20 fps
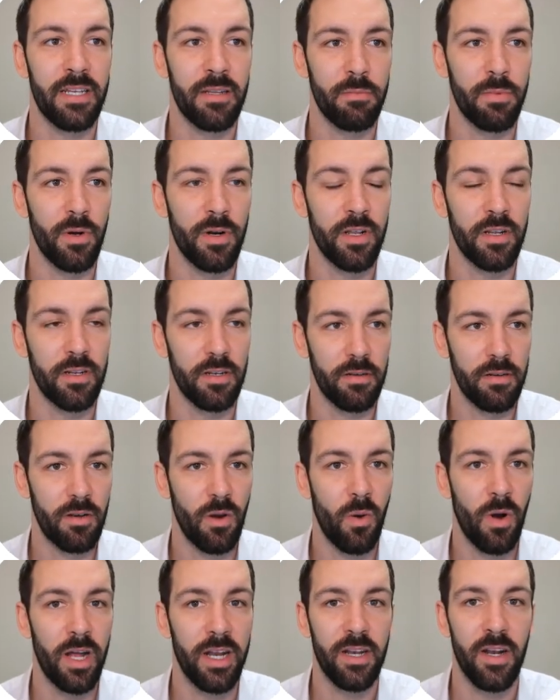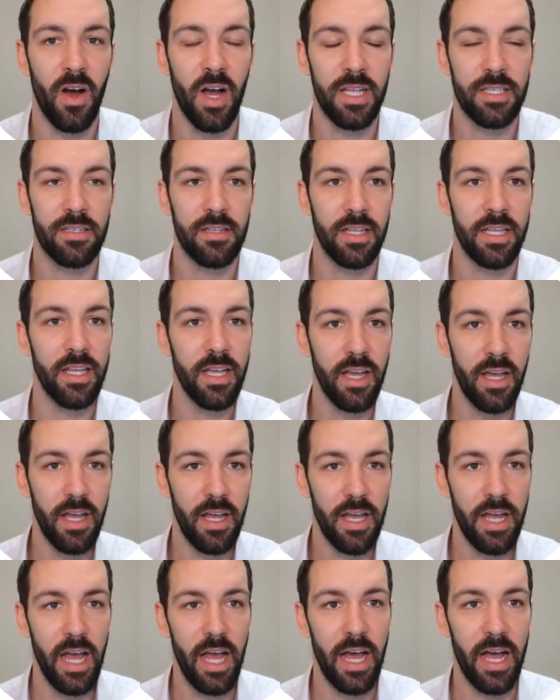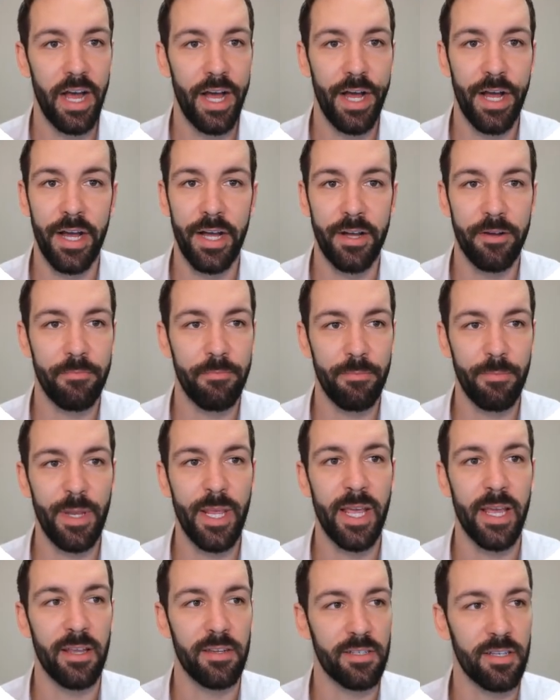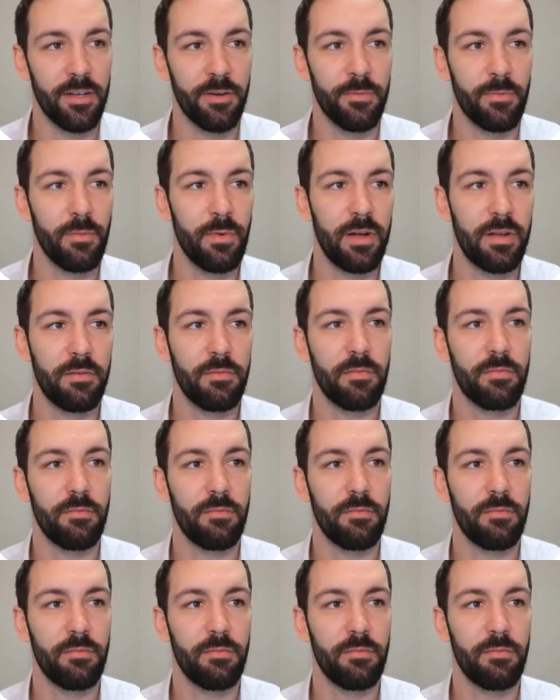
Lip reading: to put it quite nicely. Yeah, so